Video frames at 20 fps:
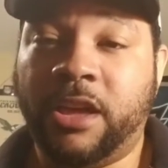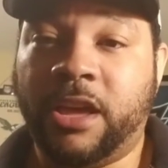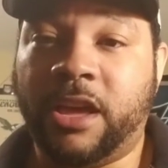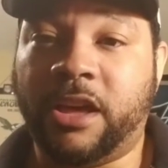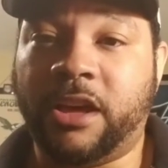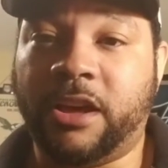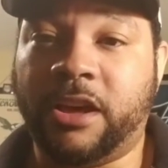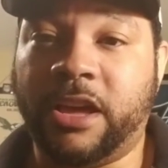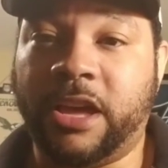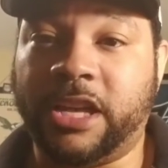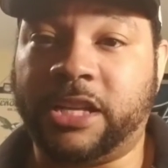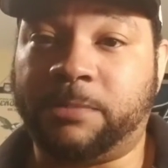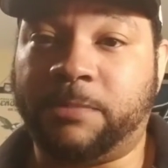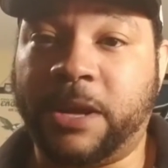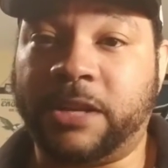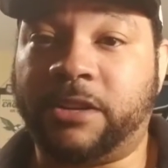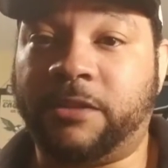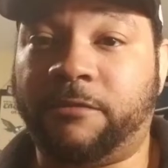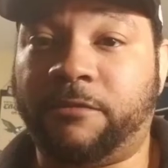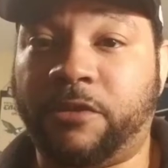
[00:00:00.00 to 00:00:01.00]

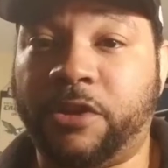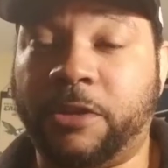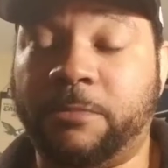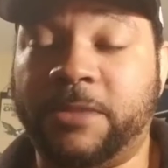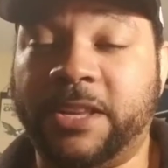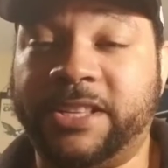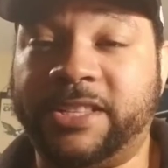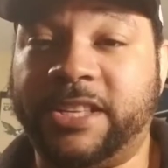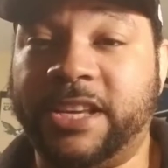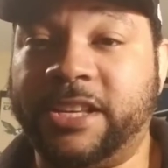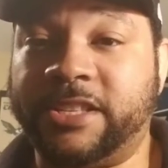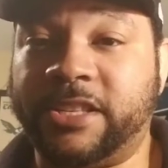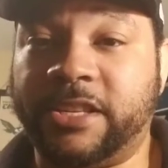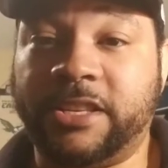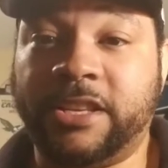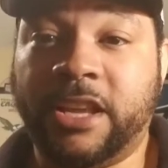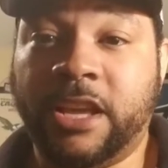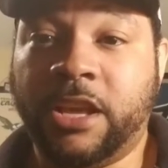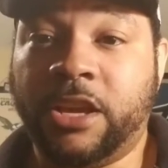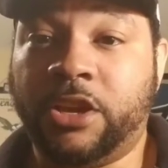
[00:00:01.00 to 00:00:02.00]
expected for him this
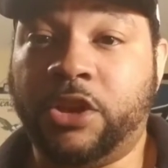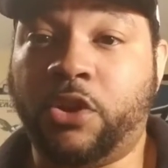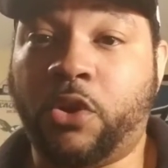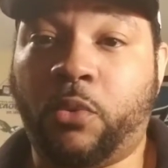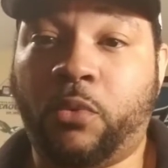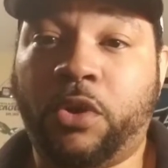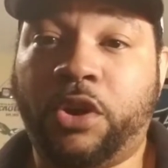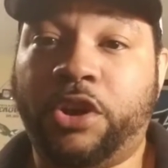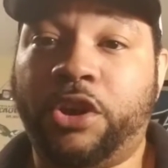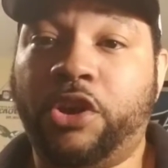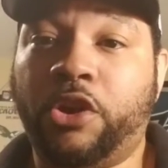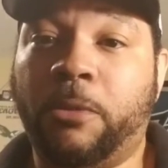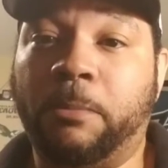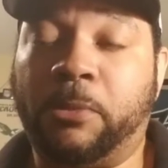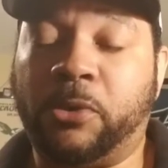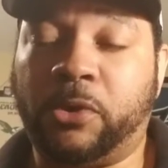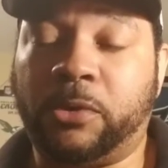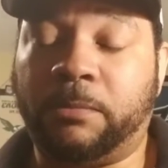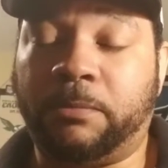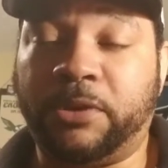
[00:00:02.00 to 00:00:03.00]
season? What are your
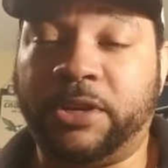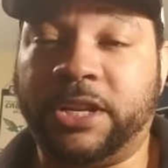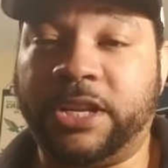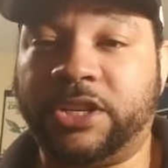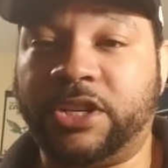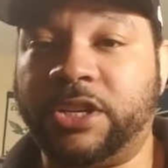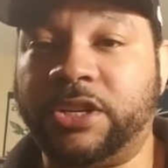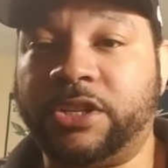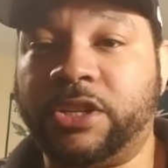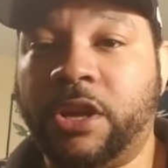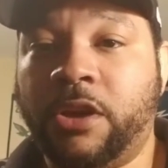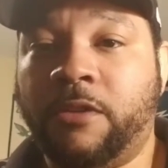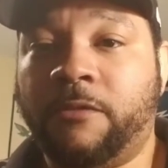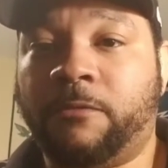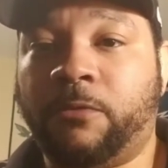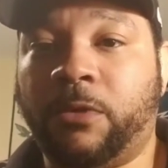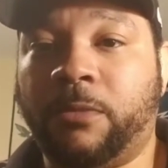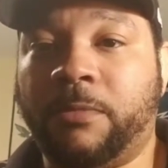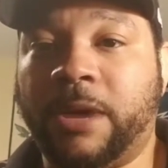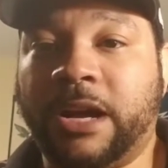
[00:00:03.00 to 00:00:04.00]
bold predictions
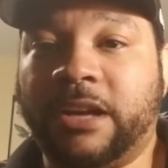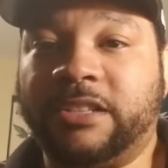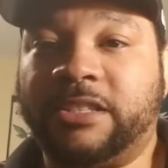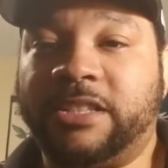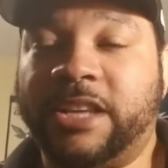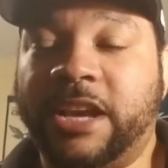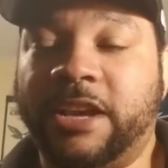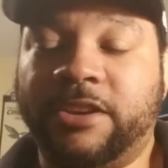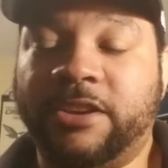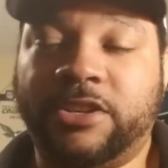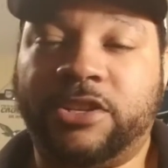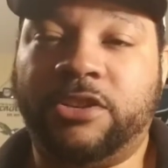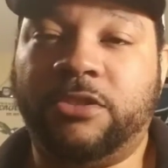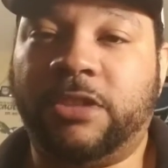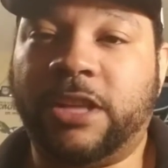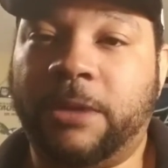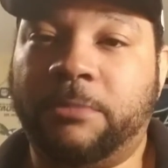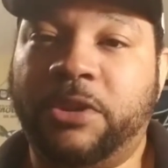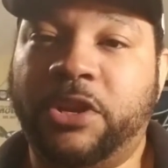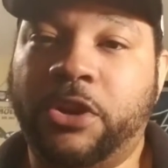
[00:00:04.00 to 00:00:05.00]
for Miles Sanders? You
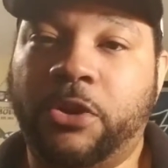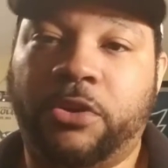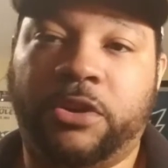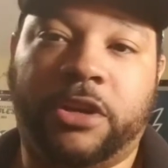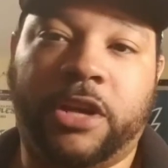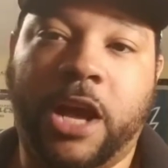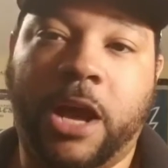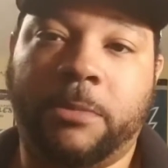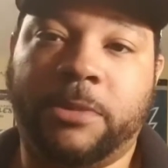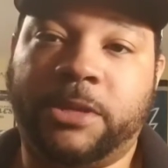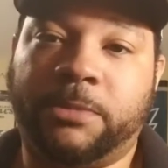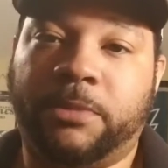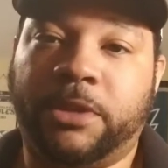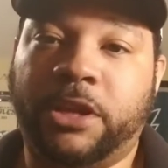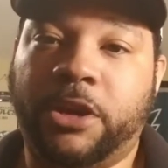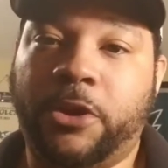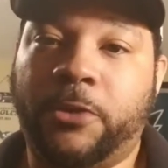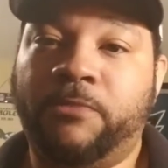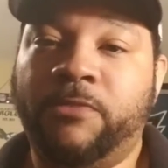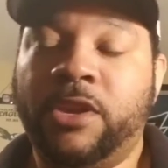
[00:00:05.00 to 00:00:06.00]
let me know in the comments
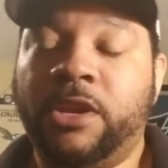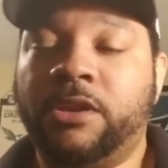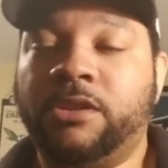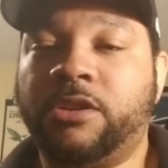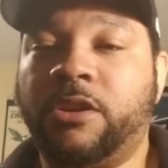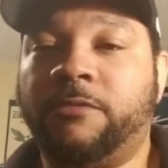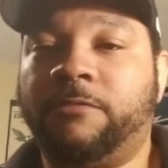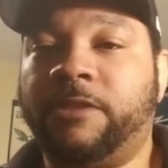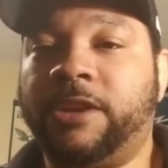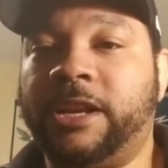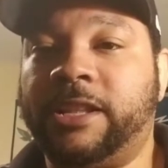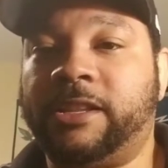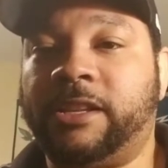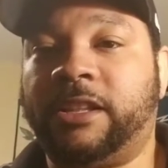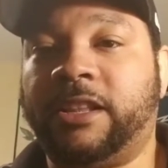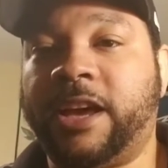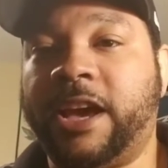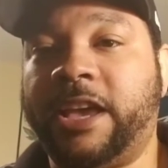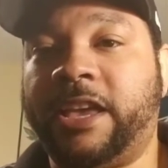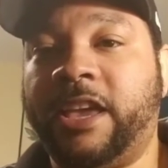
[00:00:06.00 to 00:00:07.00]
below. Don't forget to
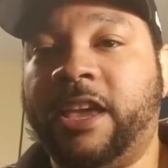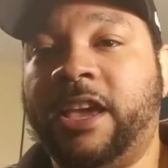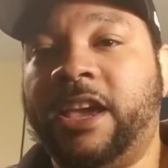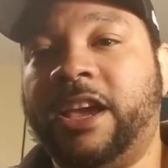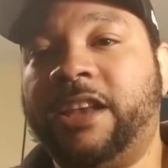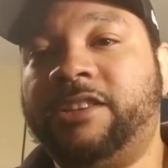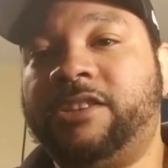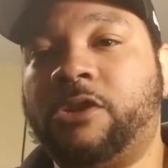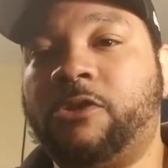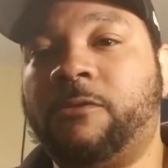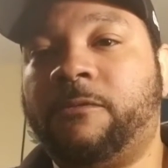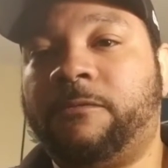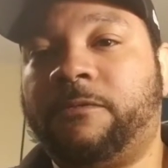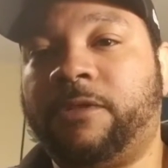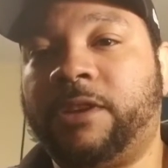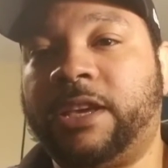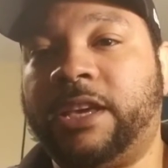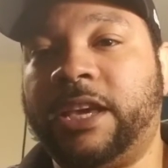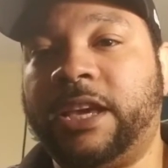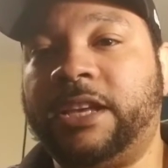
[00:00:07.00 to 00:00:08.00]
like and don't
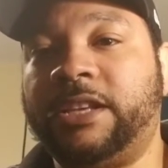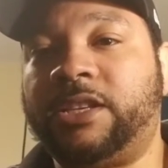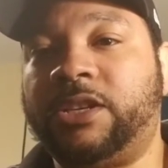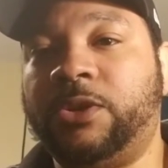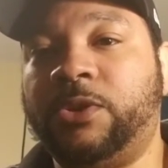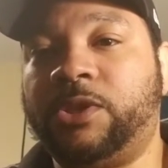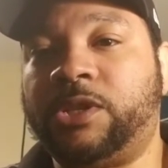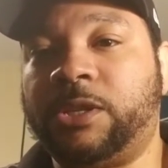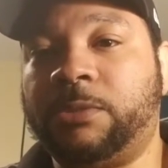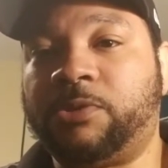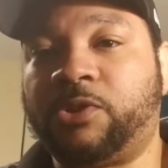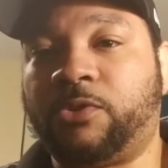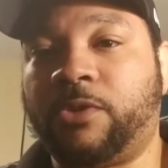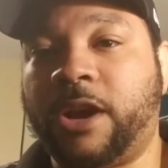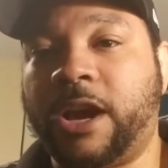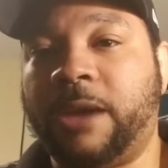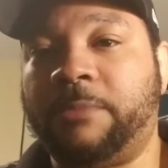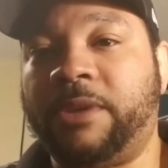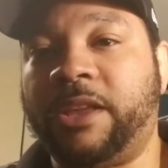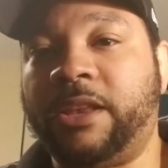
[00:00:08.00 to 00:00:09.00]
forget to
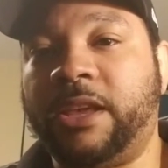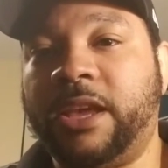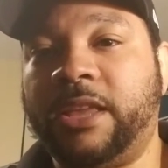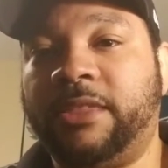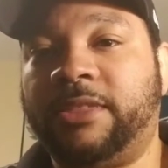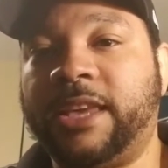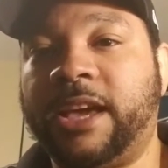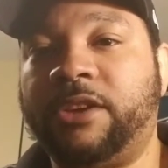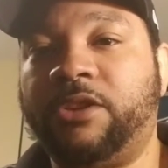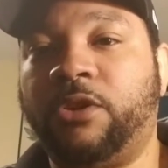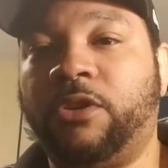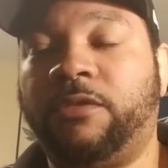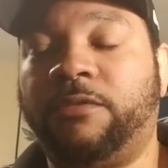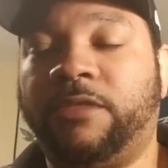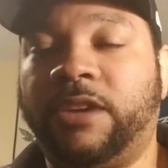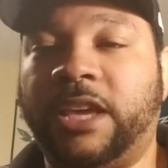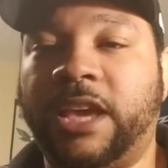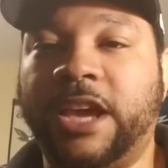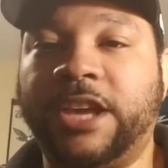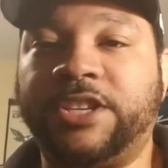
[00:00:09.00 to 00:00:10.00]
subscribe and hit that
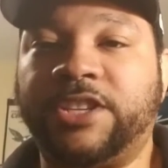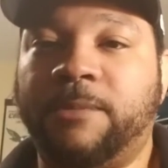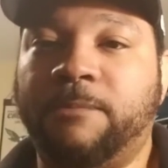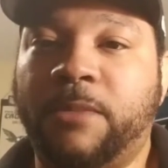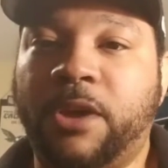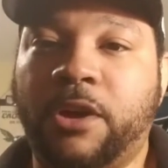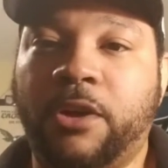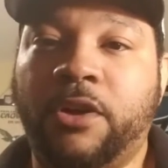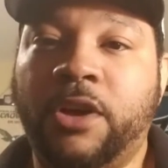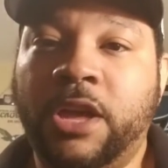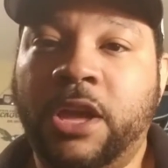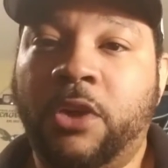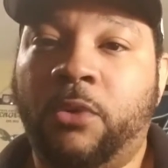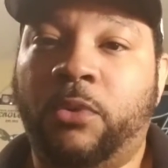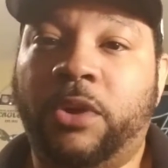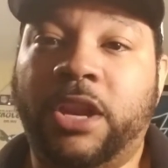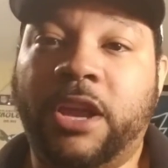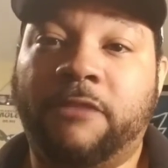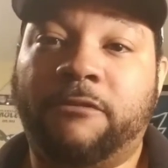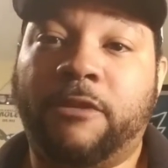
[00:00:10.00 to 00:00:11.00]
notification bell
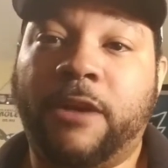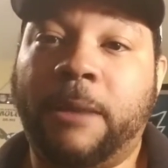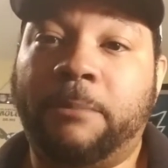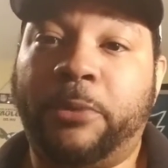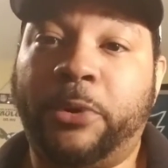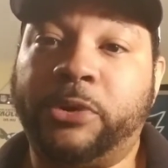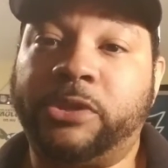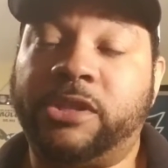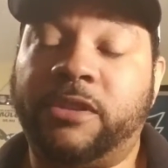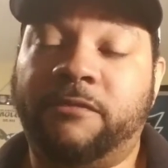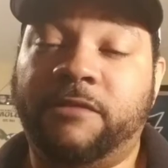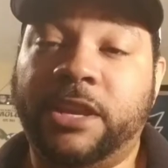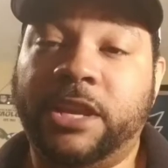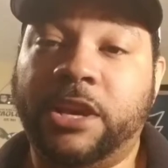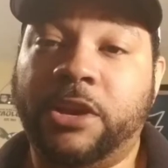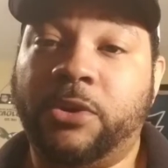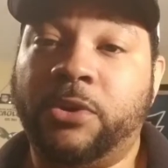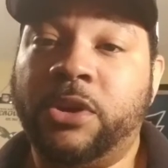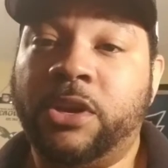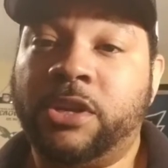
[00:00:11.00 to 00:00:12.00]
whenever I post a
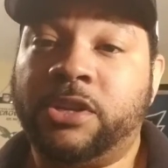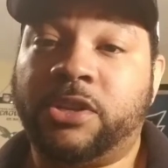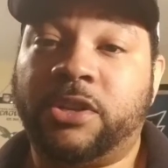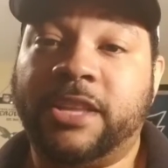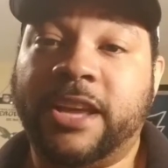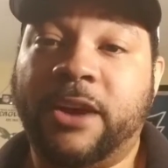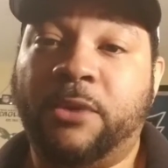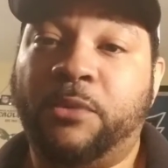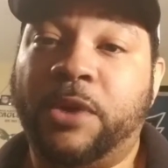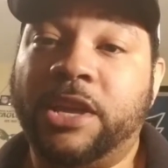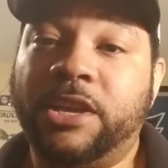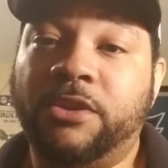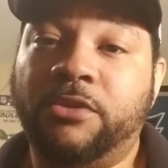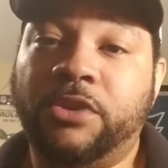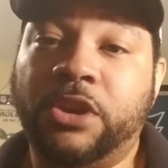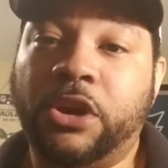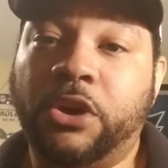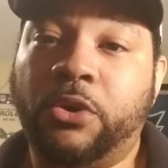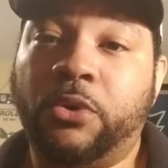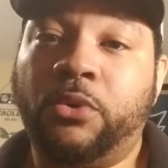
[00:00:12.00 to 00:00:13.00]
video, so that way you
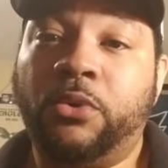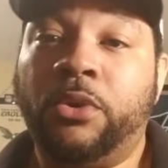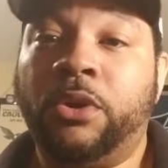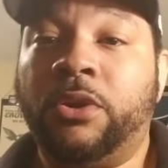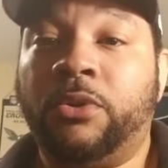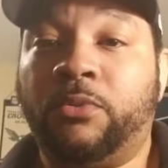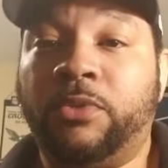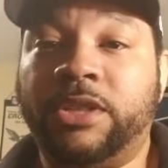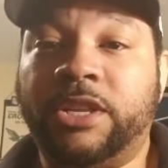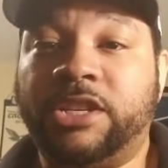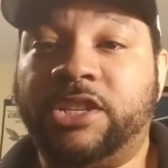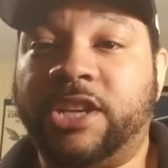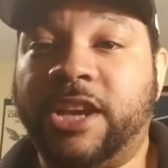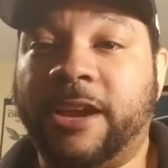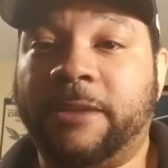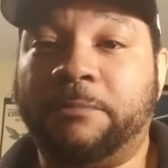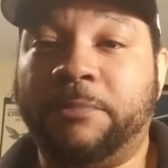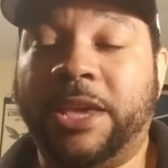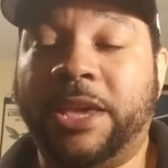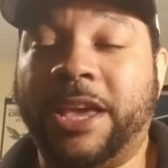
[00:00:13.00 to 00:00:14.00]
know when to
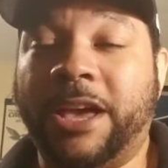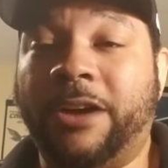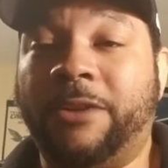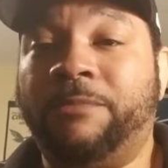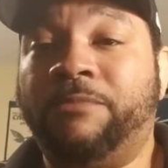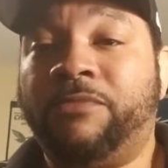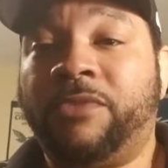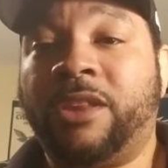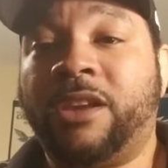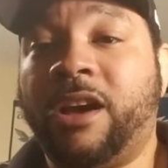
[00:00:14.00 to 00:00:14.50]
check me out.